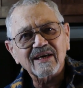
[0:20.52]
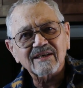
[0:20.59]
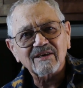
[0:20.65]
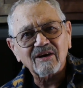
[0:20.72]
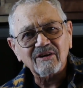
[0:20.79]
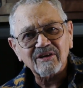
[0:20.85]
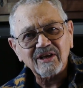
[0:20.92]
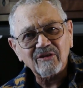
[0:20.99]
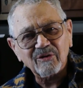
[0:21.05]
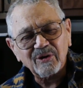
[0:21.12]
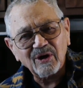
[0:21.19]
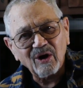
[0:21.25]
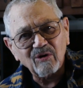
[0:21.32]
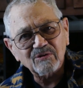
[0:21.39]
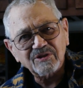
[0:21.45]
on either
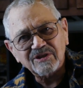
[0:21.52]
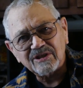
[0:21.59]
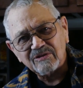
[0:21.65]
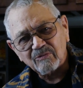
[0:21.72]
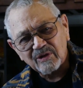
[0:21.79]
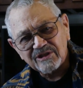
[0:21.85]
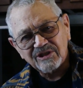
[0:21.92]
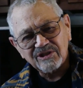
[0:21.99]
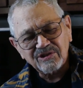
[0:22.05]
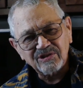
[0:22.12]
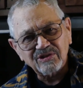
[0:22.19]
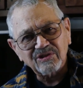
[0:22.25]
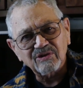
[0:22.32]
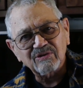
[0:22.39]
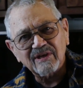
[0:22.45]
coast, and we just
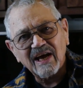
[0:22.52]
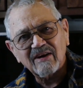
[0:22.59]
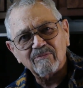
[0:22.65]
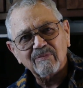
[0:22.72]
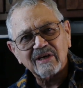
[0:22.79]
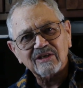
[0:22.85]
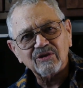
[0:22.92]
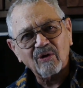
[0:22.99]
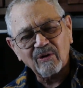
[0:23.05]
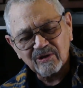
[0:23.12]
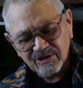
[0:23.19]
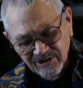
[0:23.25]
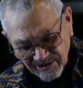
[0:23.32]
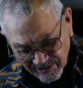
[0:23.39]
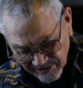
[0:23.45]
as soon have them ignore
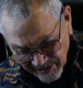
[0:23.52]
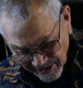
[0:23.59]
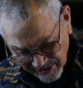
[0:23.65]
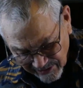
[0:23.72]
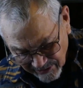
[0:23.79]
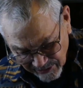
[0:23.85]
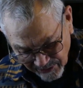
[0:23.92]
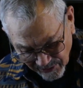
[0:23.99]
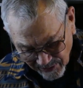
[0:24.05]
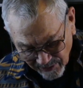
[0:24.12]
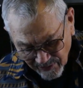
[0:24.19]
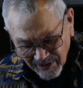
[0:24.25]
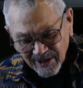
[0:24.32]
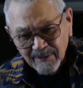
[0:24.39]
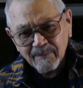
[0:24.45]
us, to tell you the
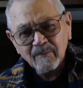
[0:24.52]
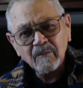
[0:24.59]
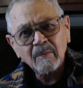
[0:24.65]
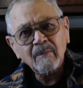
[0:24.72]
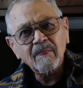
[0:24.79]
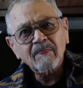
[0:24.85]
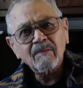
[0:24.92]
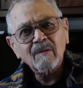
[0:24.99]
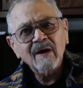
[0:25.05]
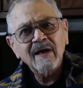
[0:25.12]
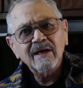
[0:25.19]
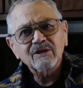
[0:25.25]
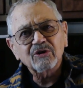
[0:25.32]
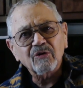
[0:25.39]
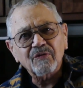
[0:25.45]
truth.
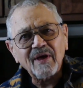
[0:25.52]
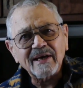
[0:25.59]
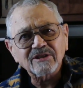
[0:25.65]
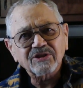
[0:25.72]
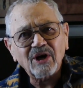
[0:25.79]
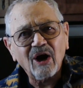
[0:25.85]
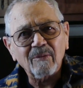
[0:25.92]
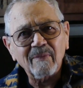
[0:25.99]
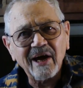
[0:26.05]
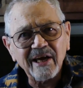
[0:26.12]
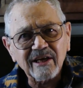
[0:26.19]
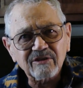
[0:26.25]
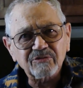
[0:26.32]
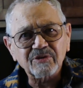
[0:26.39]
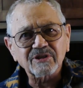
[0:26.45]
Two things caught my
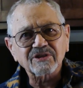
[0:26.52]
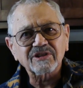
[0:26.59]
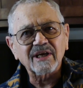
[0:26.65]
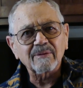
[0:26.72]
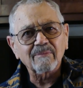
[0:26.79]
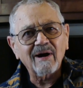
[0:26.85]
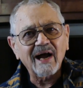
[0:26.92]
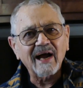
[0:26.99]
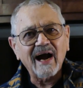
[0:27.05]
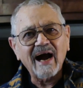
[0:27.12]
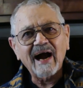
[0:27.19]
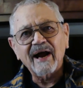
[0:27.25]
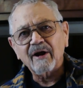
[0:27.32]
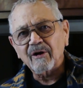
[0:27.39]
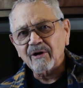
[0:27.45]
interest and my
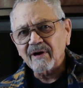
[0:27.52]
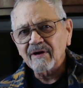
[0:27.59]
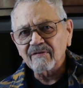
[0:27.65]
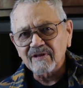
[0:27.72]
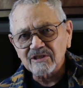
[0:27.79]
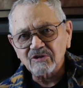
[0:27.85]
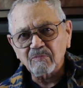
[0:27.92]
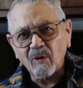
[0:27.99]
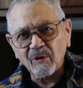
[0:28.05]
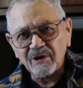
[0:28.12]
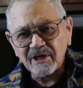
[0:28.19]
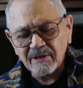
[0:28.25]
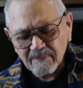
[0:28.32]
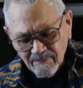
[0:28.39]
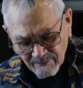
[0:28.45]
ire this
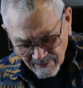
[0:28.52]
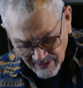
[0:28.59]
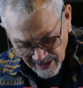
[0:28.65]
morning.